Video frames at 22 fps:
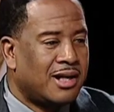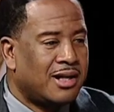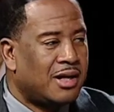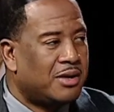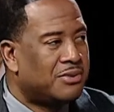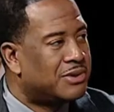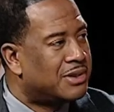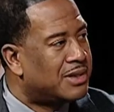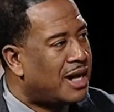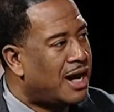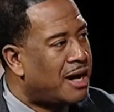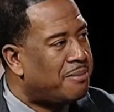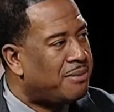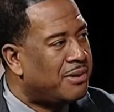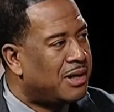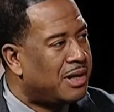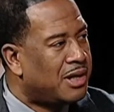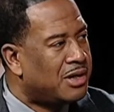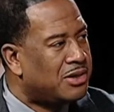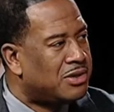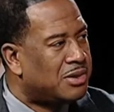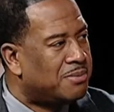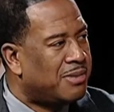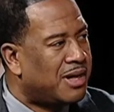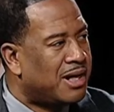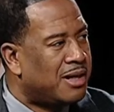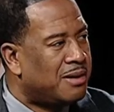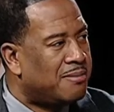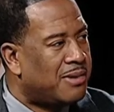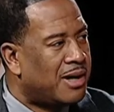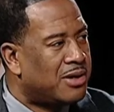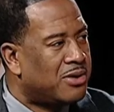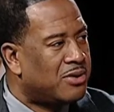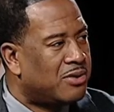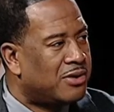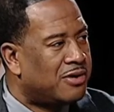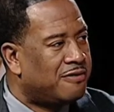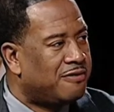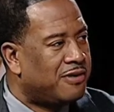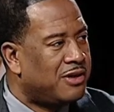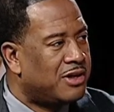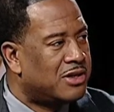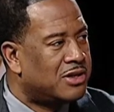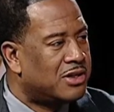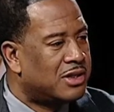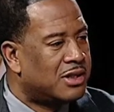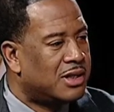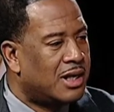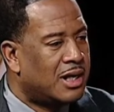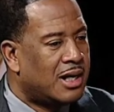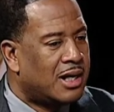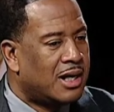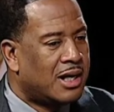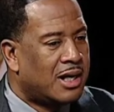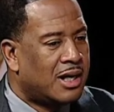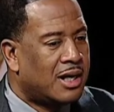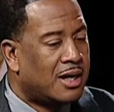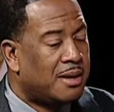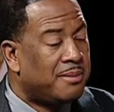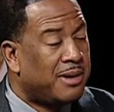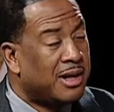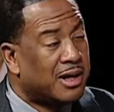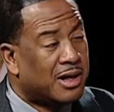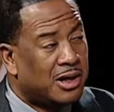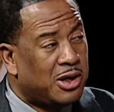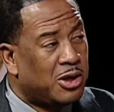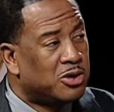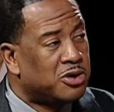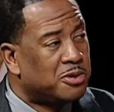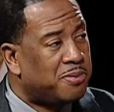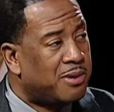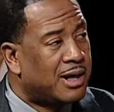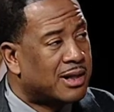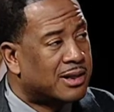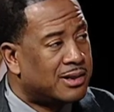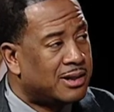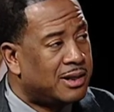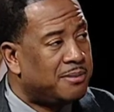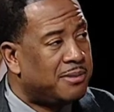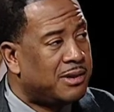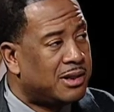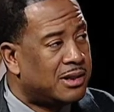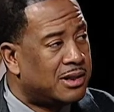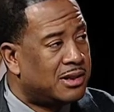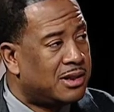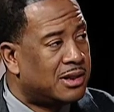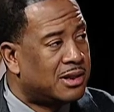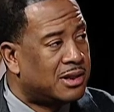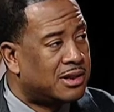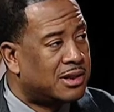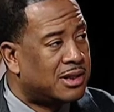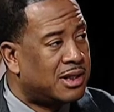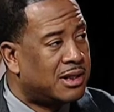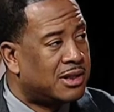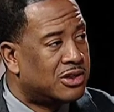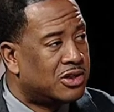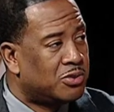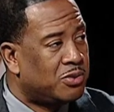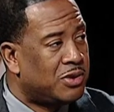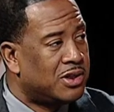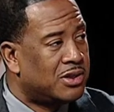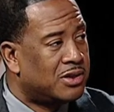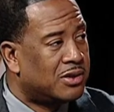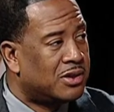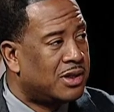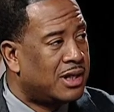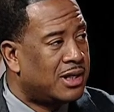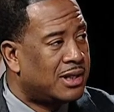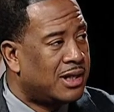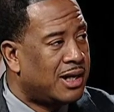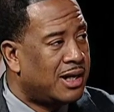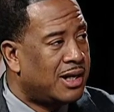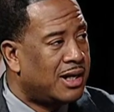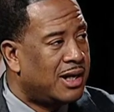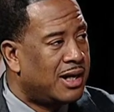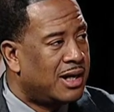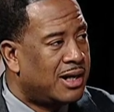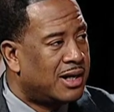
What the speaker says: There was an apprehension made by your division in close proximity to Extended Suites on that day.